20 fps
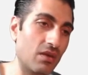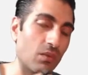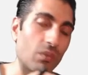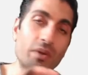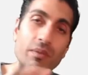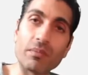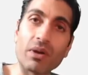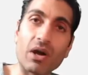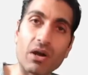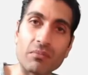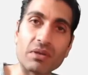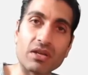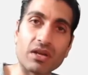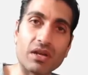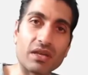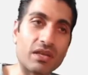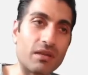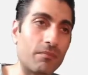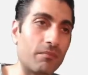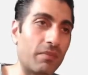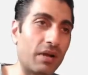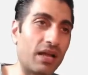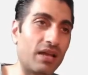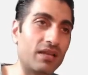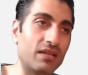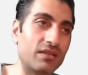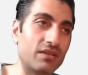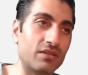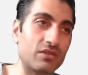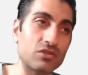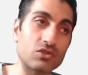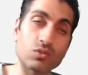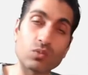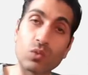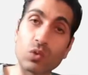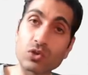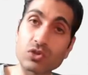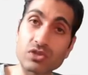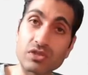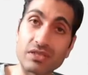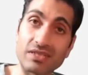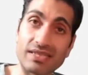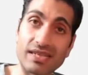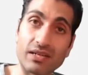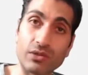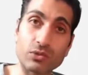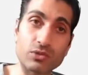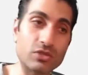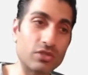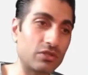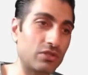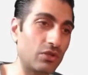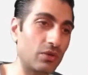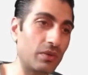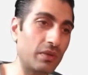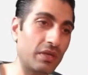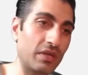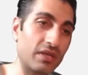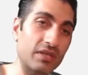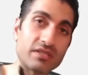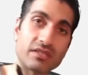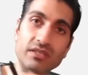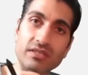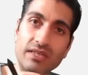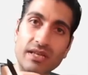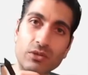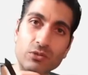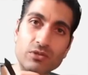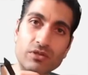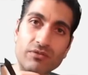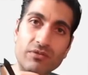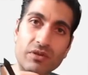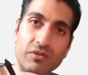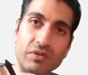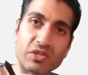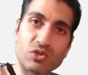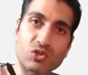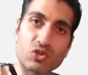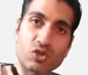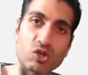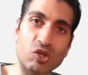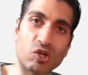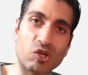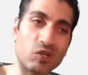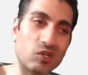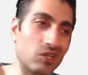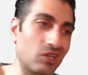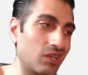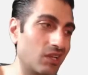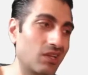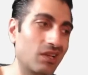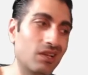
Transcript: We might be going imbalanced. What's the delta doing? Is the delta very strong?